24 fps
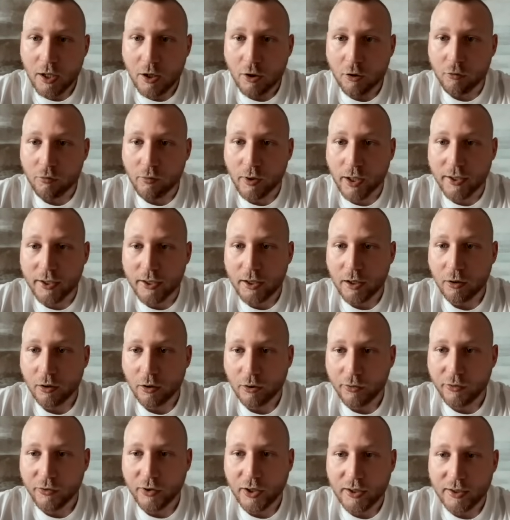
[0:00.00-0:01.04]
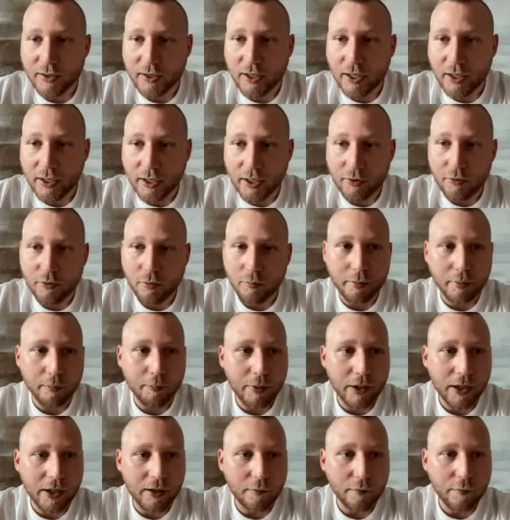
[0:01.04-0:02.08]
running alongside Gaia to
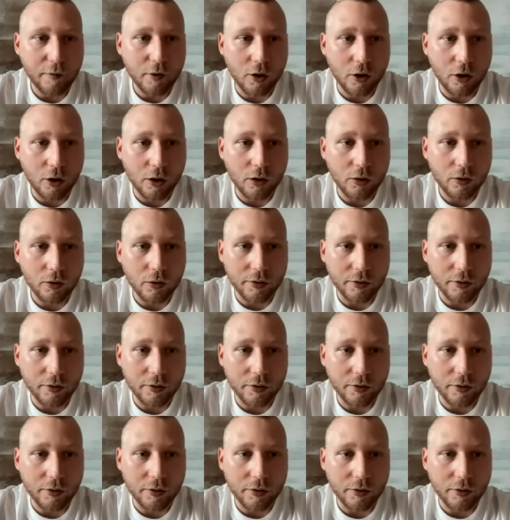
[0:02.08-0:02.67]
prepare for all